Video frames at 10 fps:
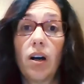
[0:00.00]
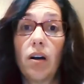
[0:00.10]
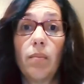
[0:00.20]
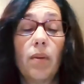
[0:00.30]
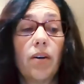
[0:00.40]

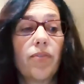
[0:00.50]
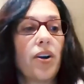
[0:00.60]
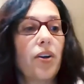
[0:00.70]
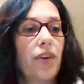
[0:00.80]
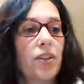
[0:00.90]
um, a
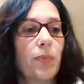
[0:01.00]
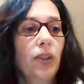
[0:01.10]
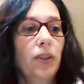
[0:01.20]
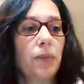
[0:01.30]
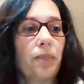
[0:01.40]
friend on
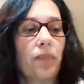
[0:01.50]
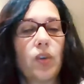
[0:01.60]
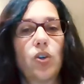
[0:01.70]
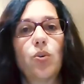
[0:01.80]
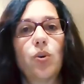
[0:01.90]
Facebook
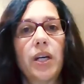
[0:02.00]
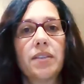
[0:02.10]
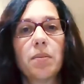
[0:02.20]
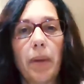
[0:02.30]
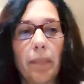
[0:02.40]
who
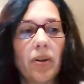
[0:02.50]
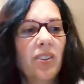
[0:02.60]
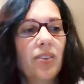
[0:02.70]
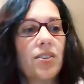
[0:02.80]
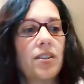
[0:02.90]
is a
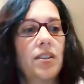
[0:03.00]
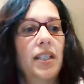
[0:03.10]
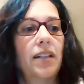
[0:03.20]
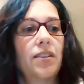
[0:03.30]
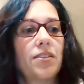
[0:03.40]
member,
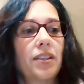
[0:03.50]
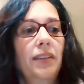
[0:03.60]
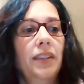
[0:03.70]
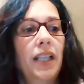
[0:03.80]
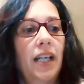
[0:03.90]
Cindy
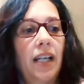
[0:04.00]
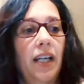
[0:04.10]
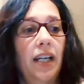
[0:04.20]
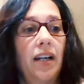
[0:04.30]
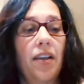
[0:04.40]
Ellison,
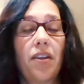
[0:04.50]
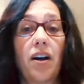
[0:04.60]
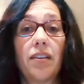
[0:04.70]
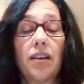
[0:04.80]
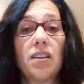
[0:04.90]
and I
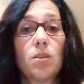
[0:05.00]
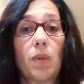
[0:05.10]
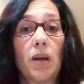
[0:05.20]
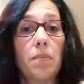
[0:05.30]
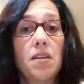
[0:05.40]
thought that
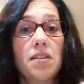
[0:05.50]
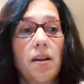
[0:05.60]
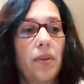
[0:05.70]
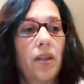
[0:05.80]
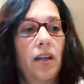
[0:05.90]
this might be
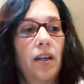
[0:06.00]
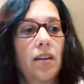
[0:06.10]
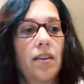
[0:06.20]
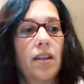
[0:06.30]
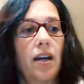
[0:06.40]

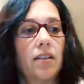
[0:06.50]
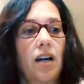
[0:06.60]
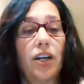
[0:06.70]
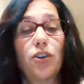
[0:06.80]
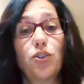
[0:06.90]
something
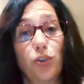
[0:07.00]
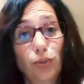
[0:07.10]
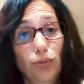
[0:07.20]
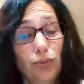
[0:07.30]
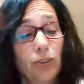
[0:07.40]
that I could
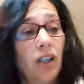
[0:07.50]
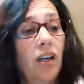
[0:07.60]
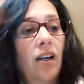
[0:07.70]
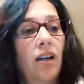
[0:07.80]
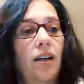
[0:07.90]
do.
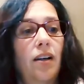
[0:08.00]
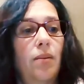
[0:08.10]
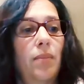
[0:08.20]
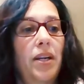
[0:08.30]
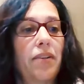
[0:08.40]

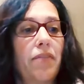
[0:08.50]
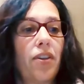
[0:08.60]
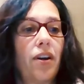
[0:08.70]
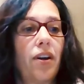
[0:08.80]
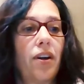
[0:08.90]
Um, I never
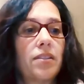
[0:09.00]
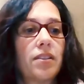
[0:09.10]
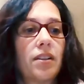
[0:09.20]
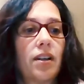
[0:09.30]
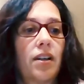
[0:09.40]
thought
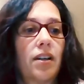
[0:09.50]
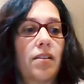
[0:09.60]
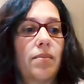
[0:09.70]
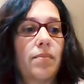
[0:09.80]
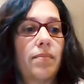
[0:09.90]

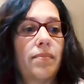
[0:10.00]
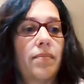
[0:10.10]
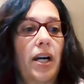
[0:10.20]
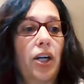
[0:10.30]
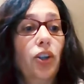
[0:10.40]
um,
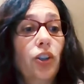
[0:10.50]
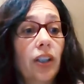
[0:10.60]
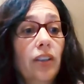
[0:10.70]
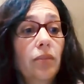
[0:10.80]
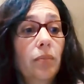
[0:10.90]
I
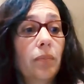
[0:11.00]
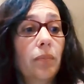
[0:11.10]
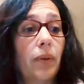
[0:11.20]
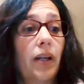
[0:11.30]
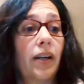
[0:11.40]
could,
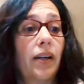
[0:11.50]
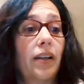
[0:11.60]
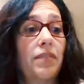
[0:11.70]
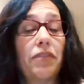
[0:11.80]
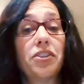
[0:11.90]

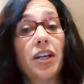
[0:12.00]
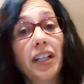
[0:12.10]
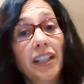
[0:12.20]
but I've never done